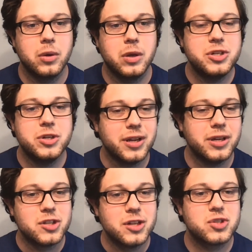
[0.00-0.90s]
We should
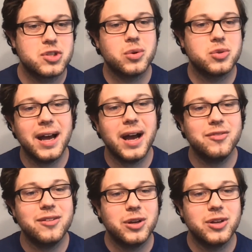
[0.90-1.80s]

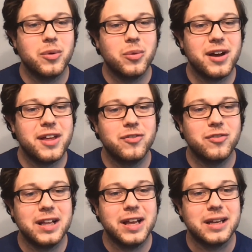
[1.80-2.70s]
strive without
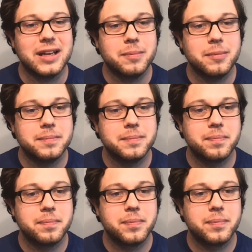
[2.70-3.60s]
failing,
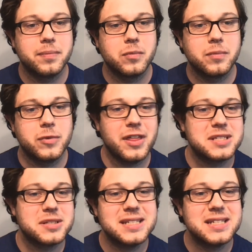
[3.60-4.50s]
without
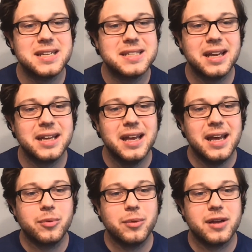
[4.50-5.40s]
ceasing,
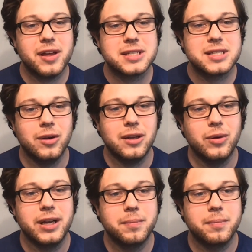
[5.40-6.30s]
and without
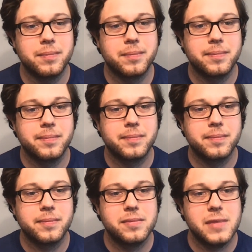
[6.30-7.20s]
slowing.
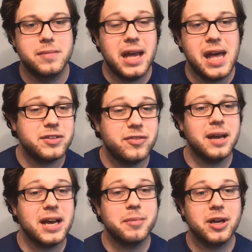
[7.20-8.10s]
And if a
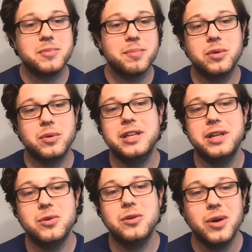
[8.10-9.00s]
time comes when we
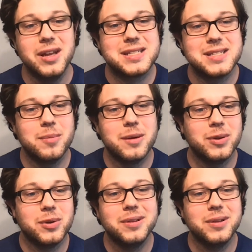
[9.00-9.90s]
do
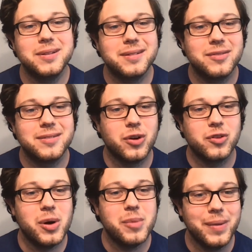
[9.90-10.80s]
stumble for a
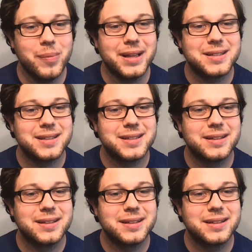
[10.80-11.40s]
moment,